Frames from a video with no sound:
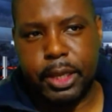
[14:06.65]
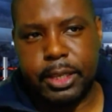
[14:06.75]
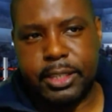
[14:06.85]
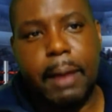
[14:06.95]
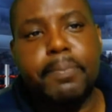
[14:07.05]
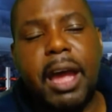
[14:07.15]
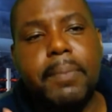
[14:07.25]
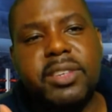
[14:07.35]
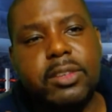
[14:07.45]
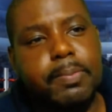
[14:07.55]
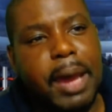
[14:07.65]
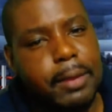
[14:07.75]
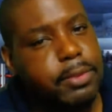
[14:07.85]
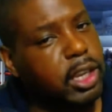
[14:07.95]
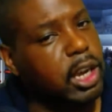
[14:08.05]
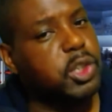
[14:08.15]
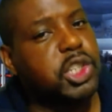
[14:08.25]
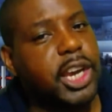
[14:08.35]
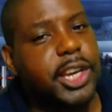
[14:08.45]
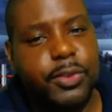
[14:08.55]
Sometimes it's about
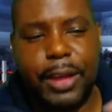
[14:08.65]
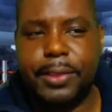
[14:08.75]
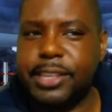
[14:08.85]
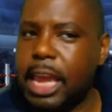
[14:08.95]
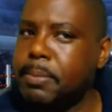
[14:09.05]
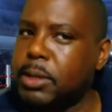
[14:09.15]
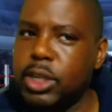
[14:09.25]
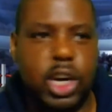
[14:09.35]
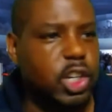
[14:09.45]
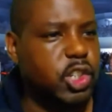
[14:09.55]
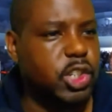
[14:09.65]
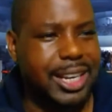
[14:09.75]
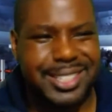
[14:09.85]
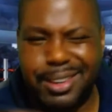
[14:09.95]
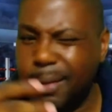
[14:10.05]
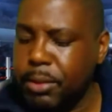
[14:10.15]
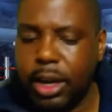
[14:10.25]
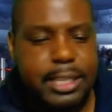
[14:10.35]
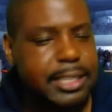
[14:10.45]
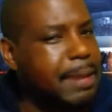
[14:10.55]
negotiating around the table and contracts. So I'm not
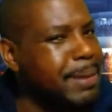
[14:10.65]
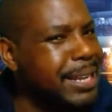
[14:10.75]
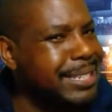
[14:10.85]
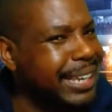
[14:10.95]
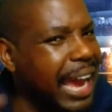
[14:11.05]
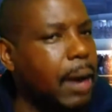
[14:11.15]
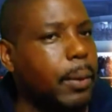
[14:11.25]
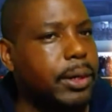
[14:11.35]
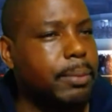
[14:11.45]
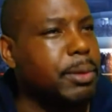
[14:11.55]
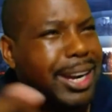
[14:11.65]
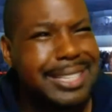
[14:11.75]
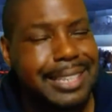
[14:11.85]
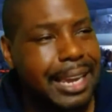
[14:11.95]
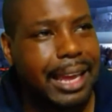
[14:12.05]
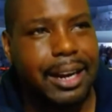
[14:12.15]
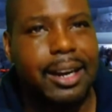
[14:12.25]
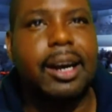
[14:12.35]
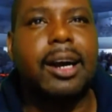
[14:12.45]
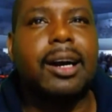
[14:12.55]
going to say Miller's a coward. I'm not going to say that.
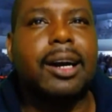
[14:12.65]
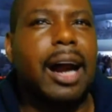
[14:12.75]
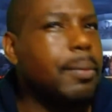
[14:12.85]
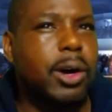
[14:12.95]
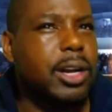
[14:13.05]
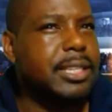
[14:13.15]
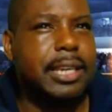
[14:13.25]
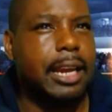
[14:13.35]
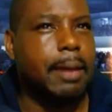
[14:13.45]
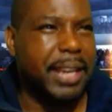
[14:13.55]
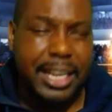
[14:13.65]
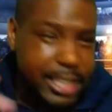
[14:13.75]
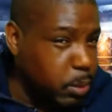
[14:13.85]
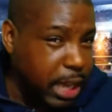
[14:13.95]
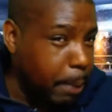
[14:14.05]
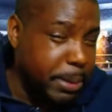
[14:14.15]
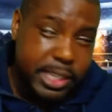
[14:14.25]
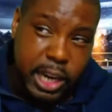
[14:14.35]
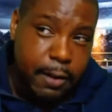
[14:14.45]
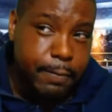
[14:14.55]
I'm not going to say that because he was happy to
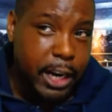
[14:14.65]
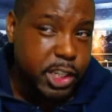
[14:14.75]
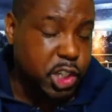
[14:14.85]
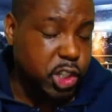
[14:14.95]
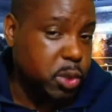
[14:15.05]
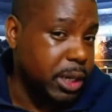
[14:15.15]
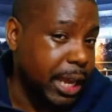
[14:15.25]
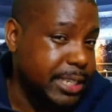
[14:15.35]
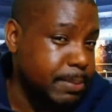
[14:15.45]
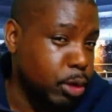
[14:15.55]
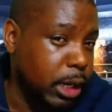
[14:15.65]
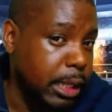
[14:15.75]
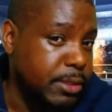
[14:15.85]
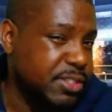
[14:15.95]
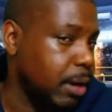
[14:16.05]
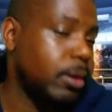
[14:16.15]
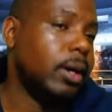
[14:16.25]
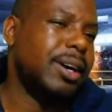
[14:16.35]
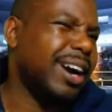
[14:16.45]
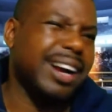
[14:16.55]
go and fight Joshua next in Brooklyn. So
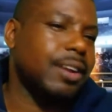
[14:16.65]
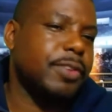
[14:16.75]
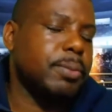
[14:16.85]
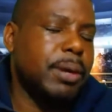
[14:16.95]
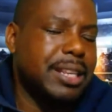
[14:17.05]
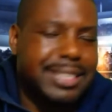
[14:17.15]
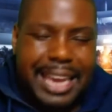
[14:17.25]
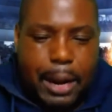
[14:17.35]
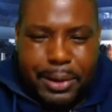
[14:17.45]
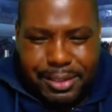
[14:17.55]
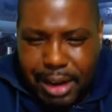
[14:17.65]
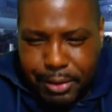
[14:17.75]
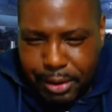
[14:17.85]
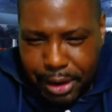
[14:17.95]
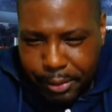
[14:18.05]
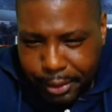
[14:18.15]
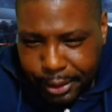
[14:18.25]
I don't think Miller's a coward. No.